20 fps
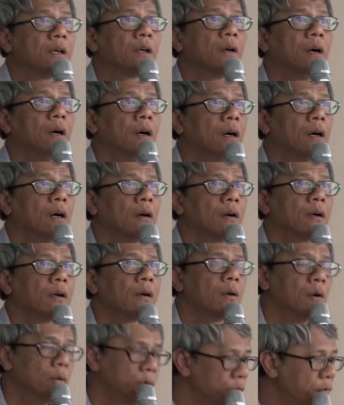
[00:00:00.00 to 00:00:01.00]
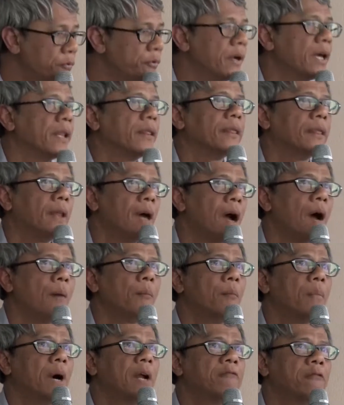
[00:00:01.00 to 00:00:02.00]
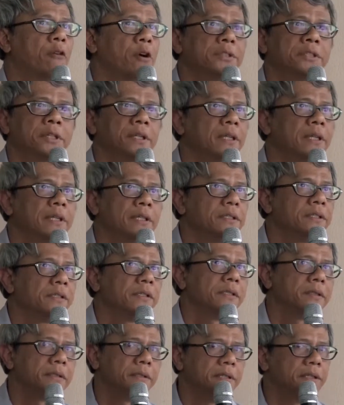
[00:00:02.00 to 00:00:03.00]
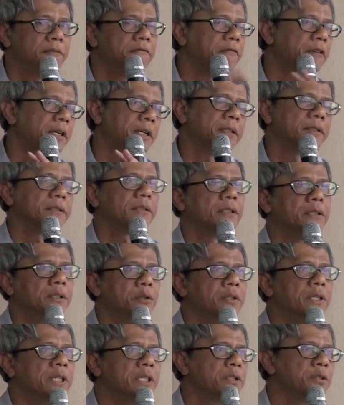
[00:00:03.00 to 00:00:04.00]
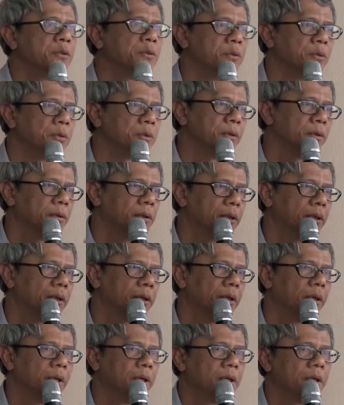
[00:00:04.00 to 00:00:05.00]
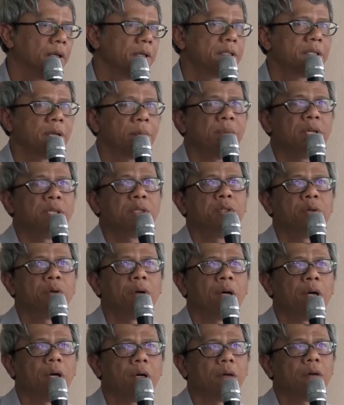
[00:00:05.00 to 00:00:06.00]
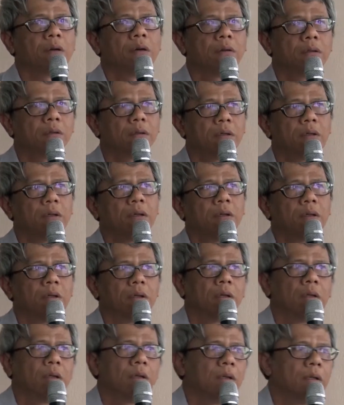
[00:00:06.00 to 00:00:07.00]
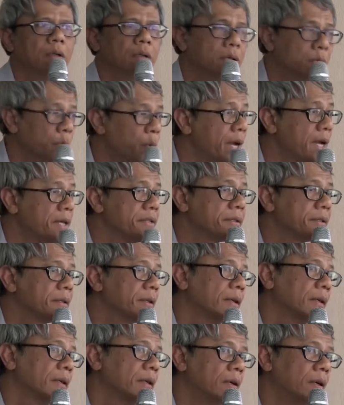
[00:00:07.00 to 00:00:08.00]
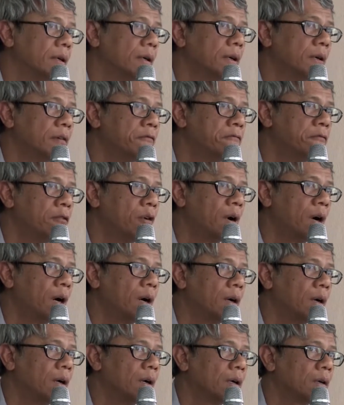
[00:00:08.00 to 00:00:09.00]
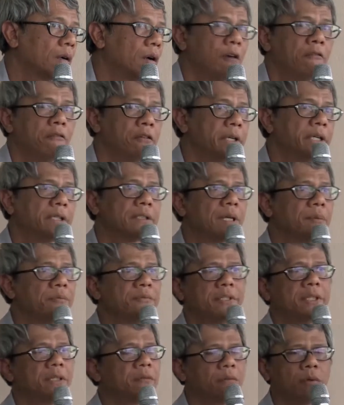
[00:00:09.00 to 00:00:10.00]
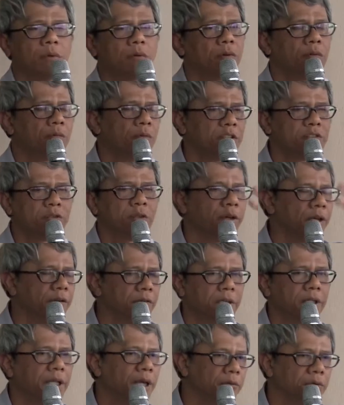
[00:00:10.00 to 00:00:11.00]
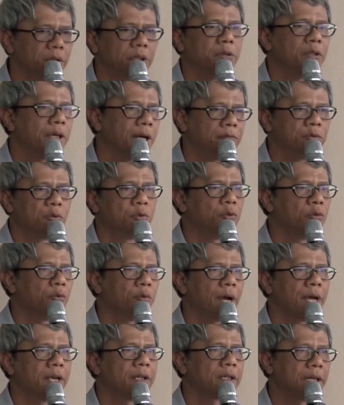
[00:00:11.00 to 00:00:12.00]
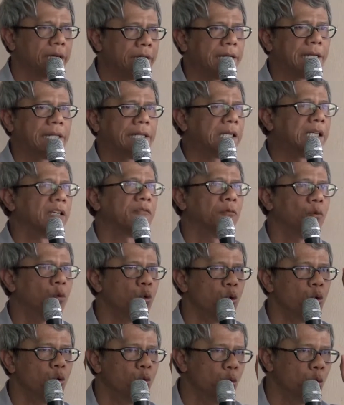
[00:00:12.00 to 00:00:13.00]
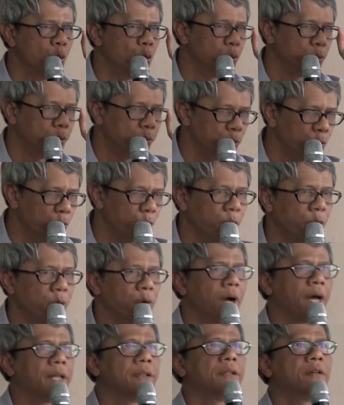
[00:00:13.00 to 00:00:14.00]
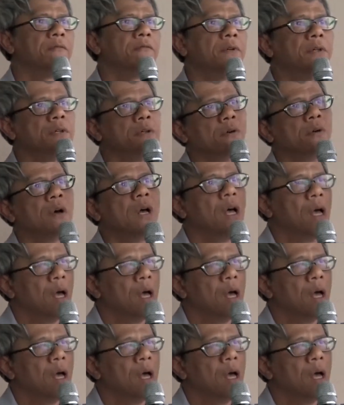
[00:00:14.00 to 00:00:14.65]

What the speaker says: go to Vietnam. But for journalists, it's different. You need to submit your request. For covering something whatsoever, that you have to write clearly who you will interview